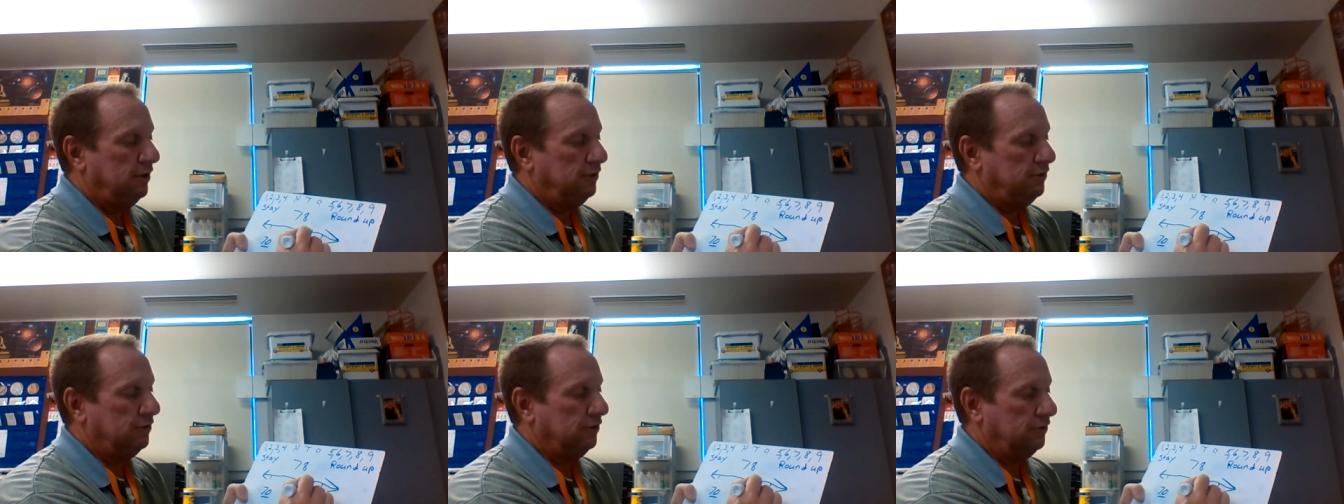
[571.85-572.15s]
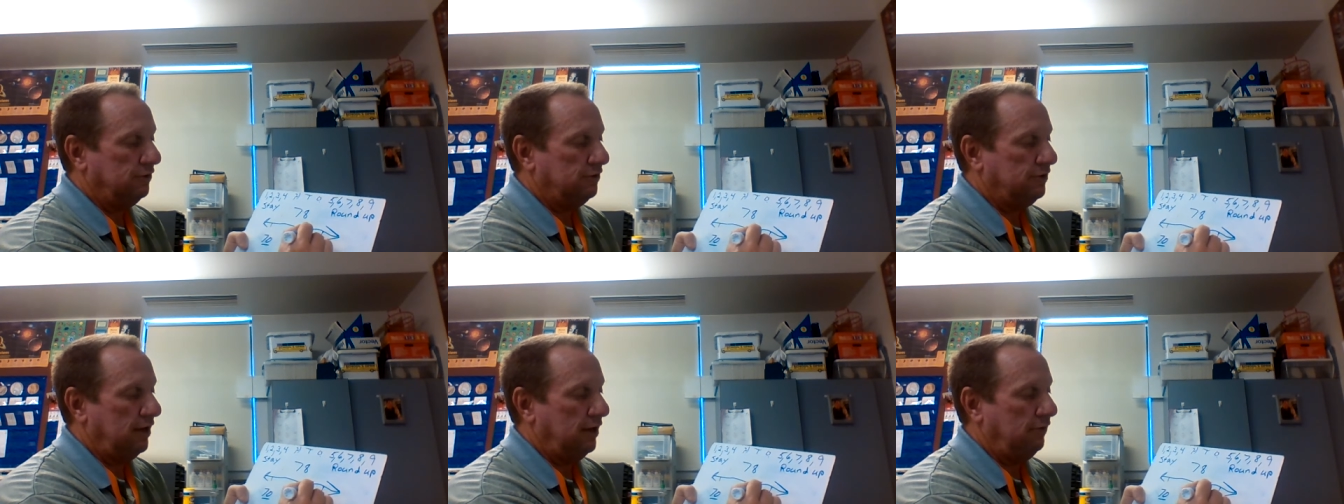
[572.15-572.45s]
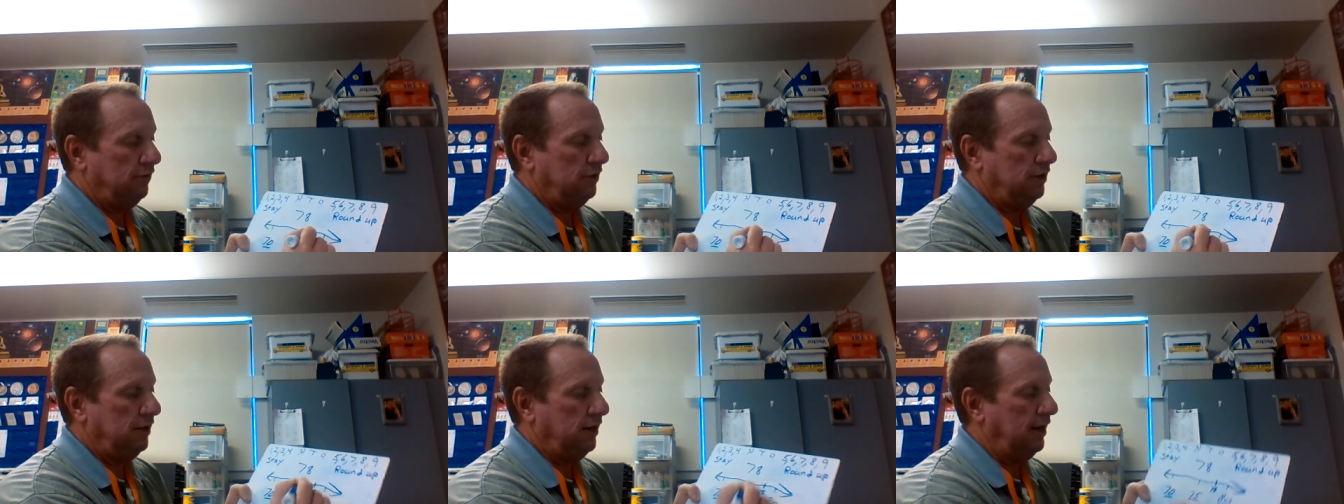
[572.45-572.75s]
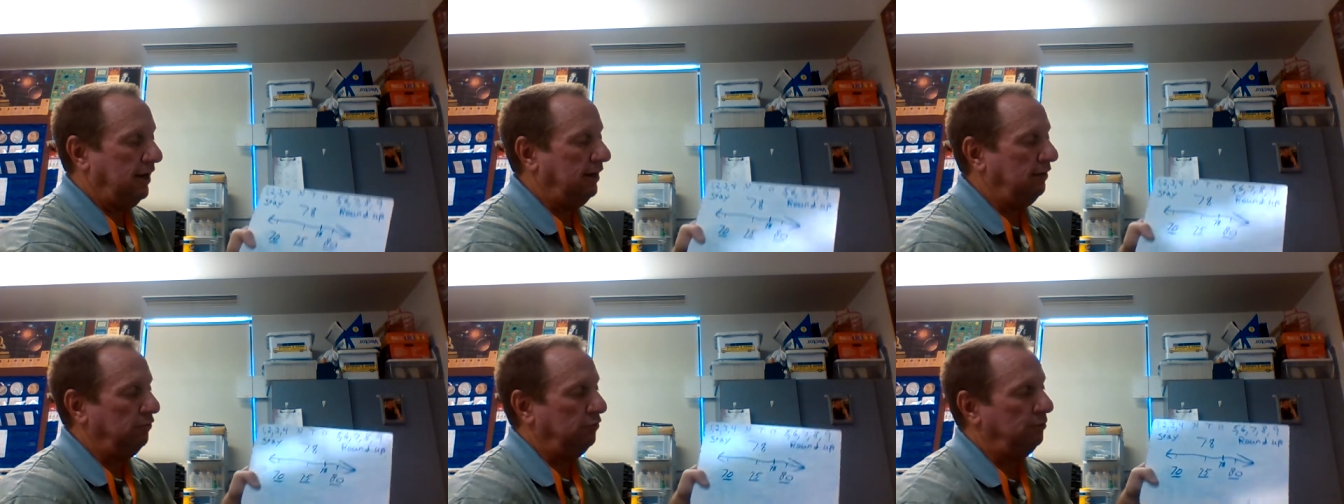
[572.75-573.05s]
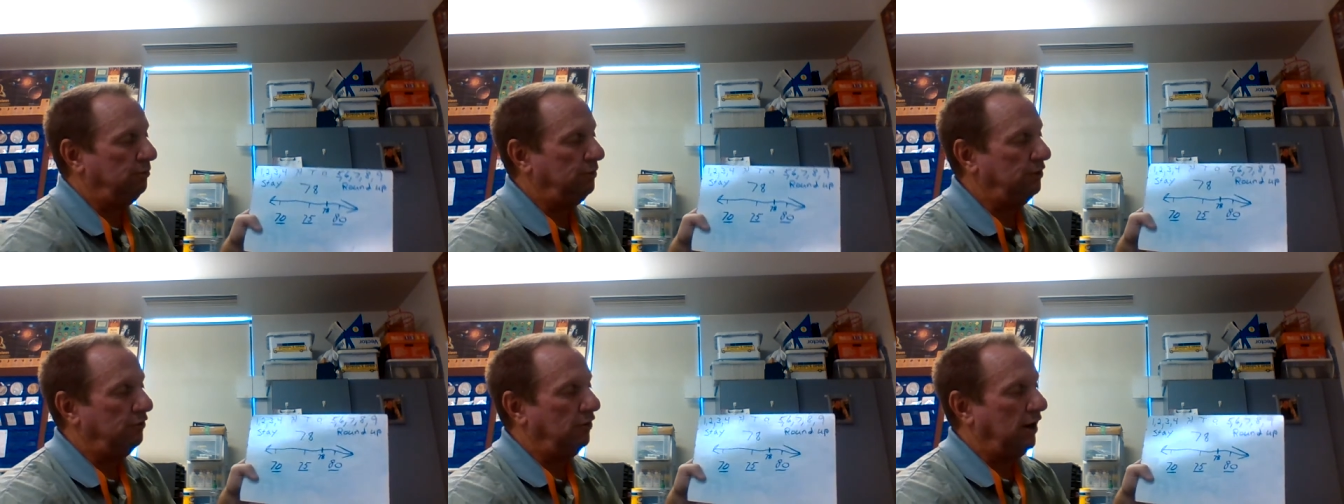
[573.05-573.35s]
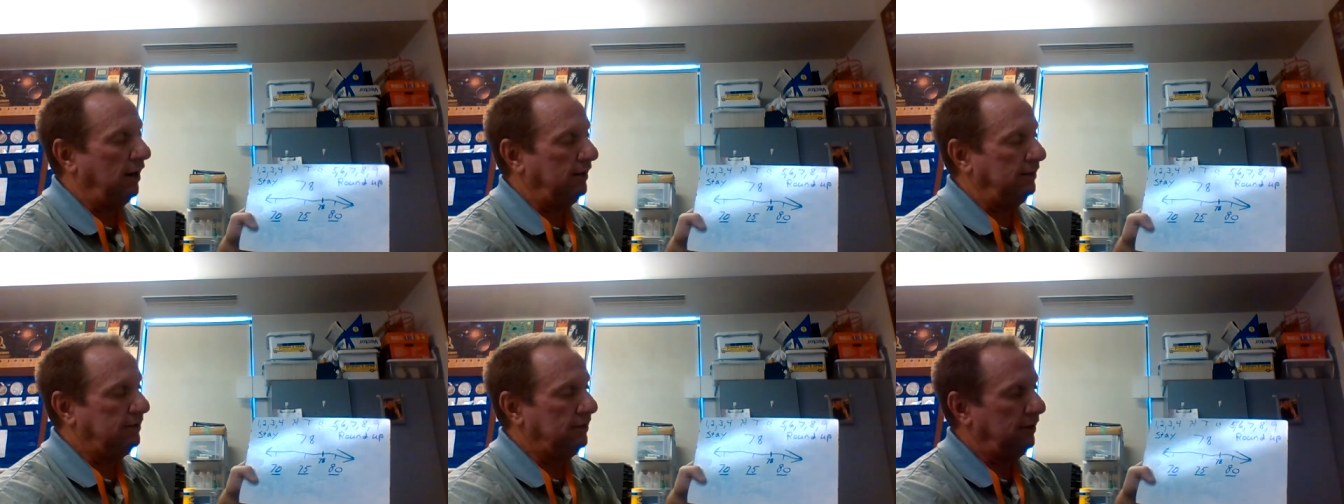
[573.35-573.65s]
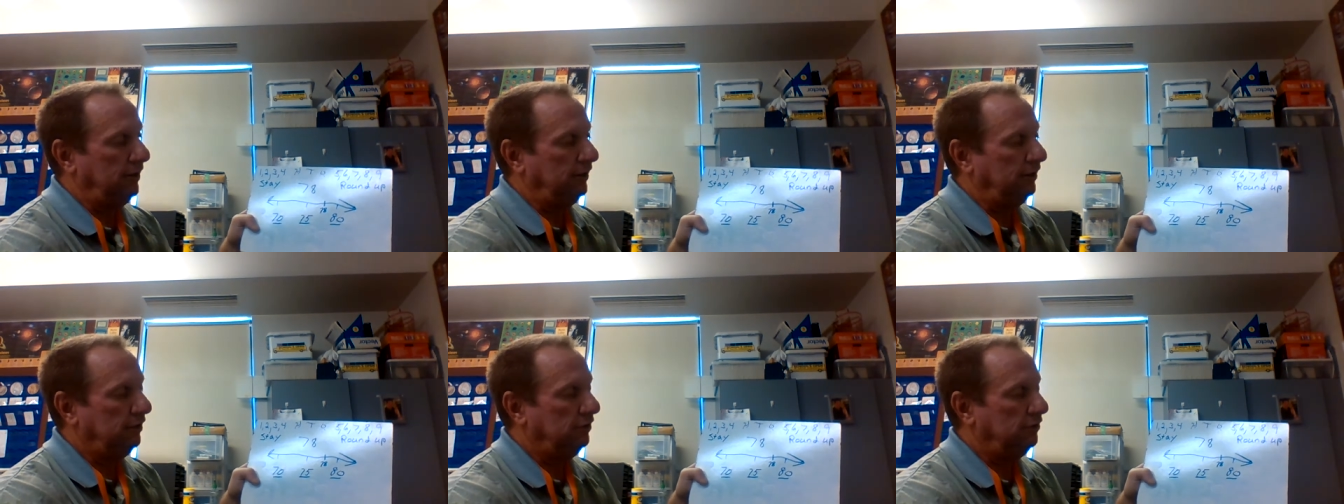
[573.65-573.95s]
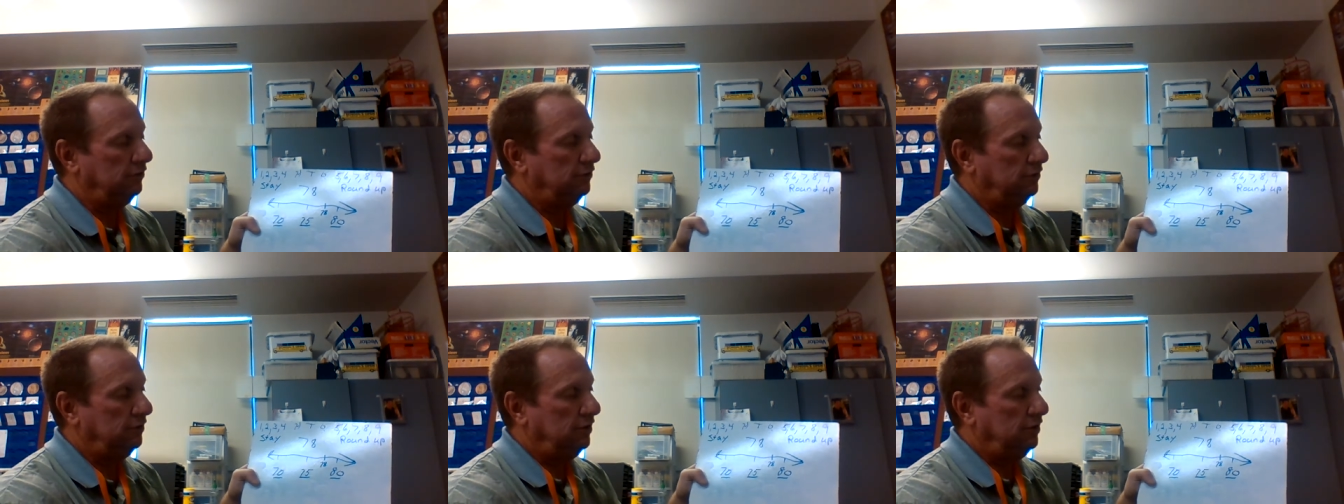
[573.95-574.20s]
So 78 would be right there.